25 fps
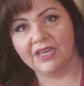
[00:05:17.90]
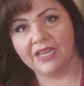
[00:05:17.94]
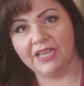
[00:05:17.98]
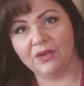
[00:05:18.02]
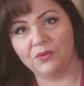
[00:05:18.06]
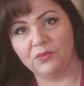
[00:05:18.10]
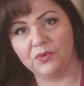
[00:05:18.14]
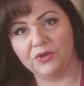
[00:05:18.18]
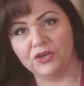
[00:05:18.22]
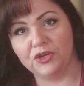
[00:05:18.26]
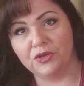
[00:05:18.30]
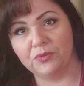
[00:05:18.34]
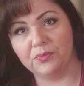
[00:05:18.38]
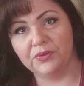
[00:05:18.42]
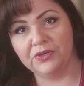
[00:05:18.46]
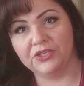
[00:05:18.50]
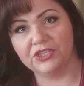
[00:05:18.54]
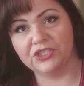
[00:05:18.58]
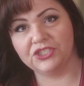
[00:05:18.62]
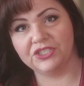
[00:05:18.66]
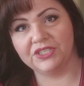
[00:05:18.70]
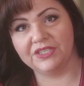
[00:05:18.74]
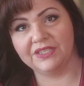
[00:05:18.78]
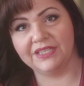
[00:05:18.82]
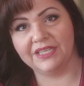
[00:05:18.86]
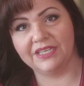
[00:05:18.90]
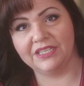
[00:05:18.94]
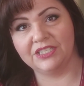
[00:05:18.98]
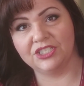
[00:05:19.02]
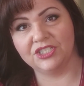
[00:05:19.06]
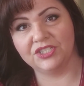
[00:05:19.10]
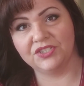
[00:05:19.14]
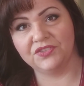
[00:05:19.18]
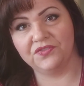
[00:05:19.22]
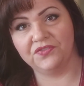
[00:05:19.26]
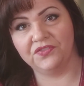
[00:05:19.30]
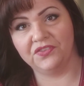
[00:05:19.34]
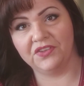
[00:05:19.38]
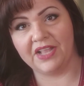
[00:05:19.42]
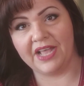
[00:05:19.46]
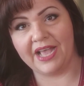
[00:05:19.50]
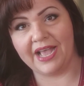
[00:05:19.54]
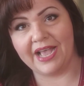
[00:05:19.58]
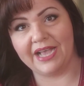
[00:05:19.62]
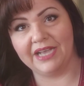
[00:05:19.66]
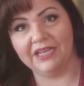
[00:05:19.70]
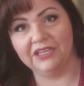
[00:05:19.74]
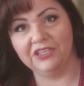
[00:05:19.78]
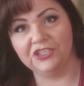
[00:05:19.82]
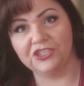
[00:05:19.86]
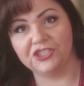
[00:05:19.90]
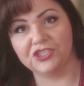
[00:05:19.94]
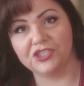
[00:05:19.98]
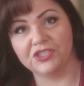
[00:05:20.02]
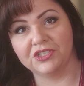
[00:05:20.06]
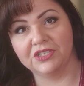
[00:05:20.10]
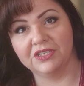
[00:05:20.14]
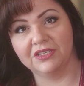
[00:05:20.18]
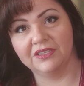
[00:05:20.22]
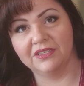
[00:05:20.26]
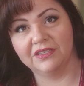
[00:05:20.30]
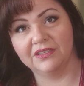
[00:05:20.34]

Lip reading: and when you push it, they just flash